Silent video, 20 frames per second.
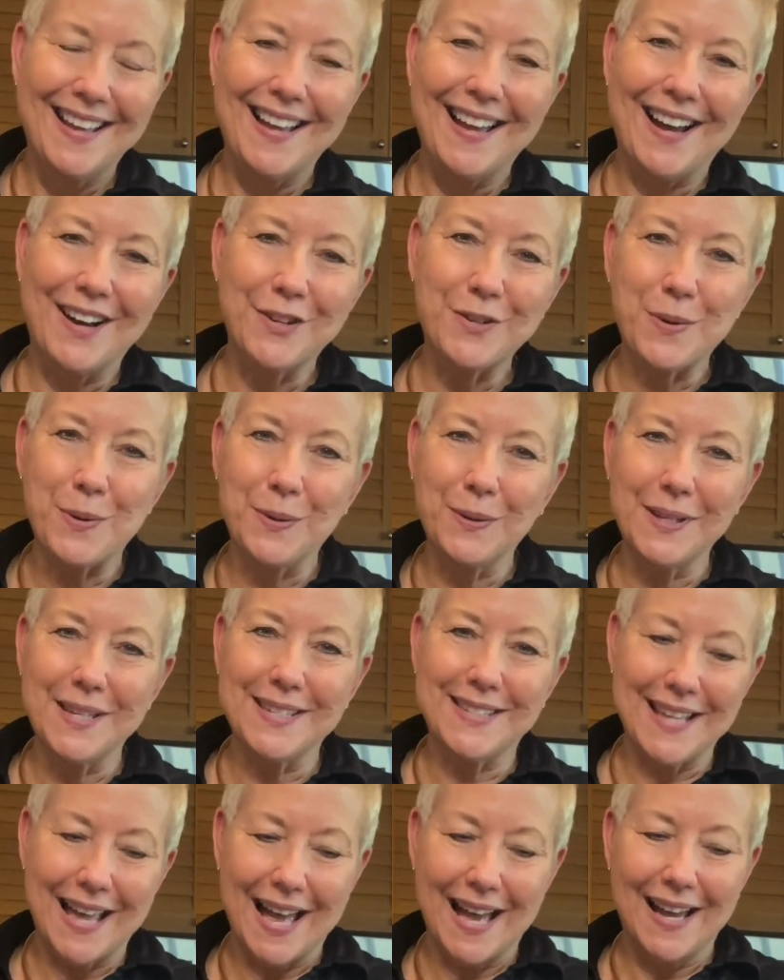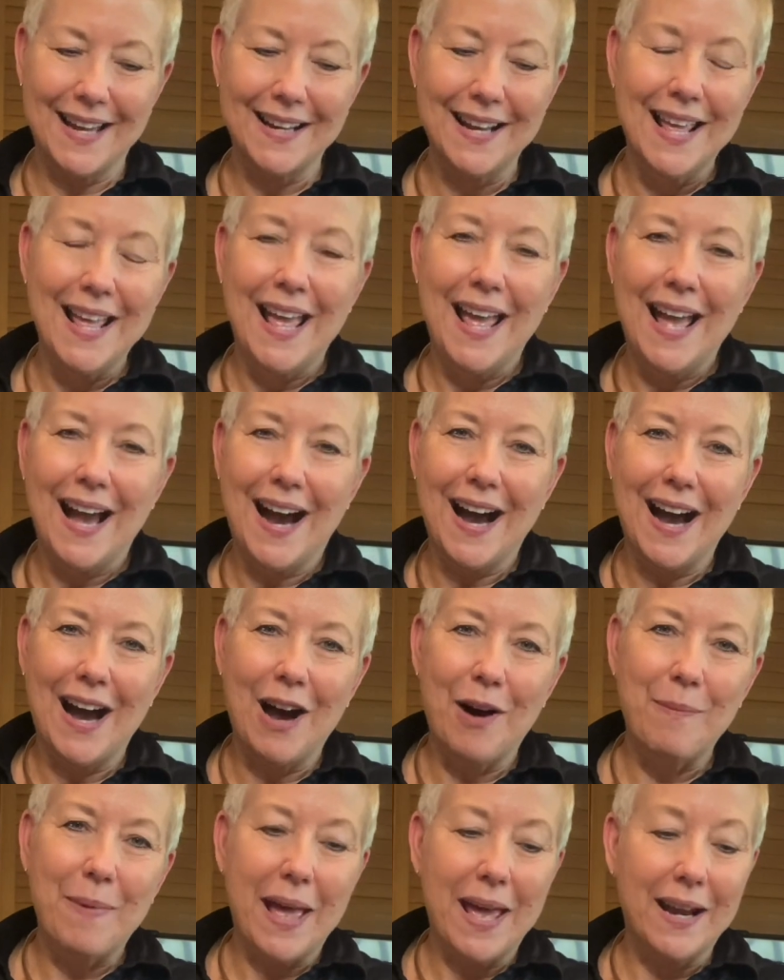How cool is that?
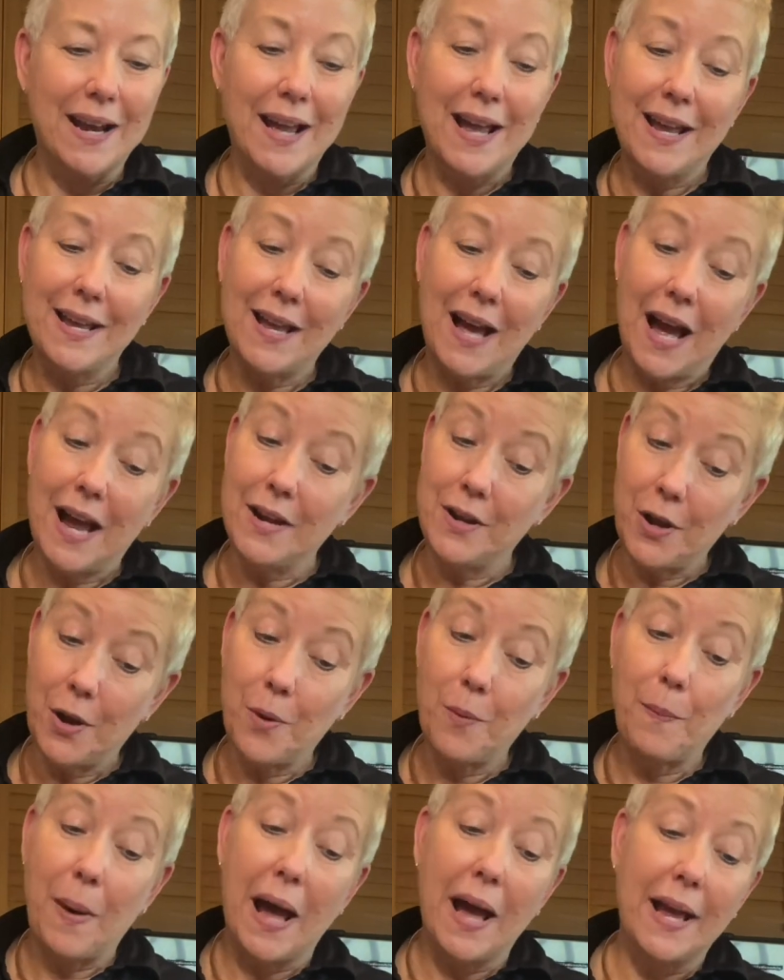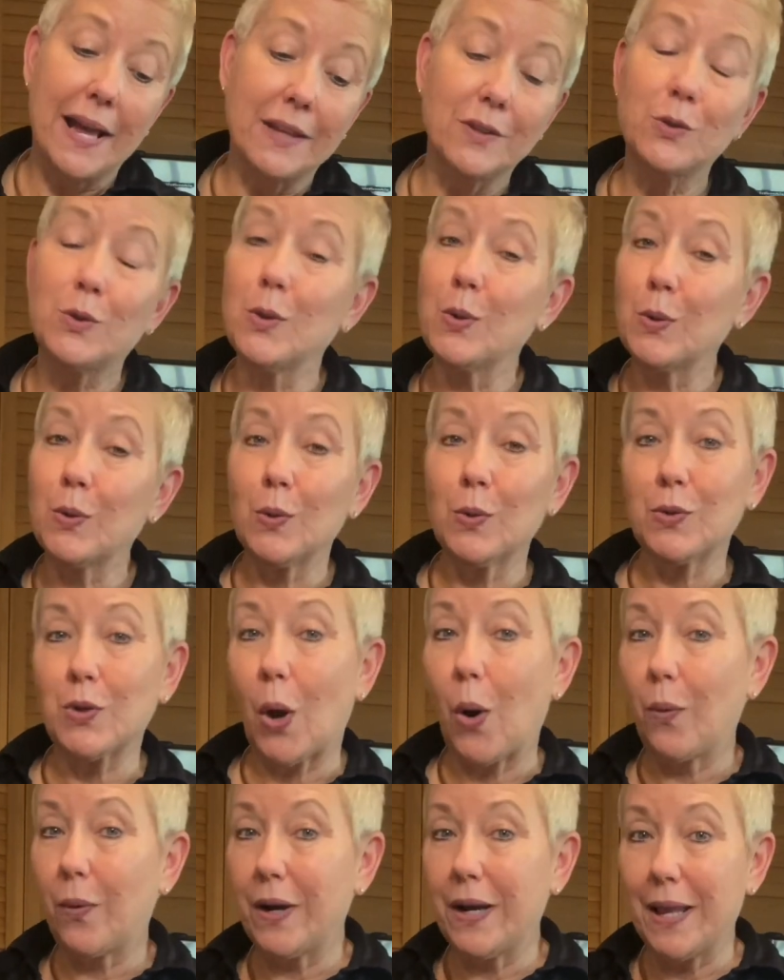And I know buying Zoodles
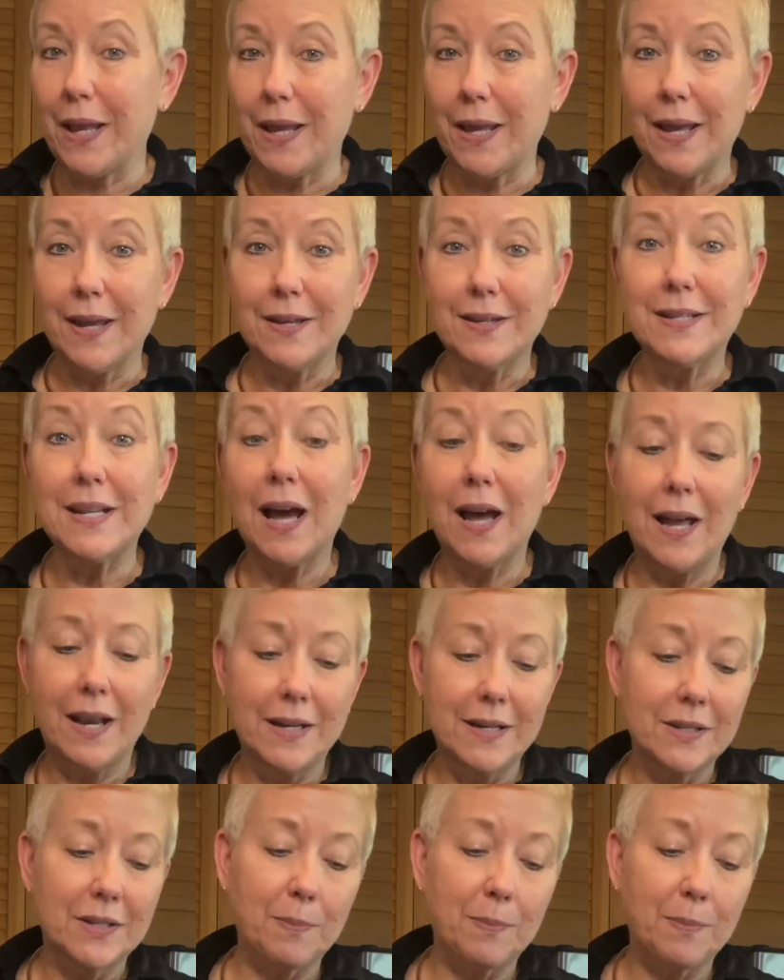already done,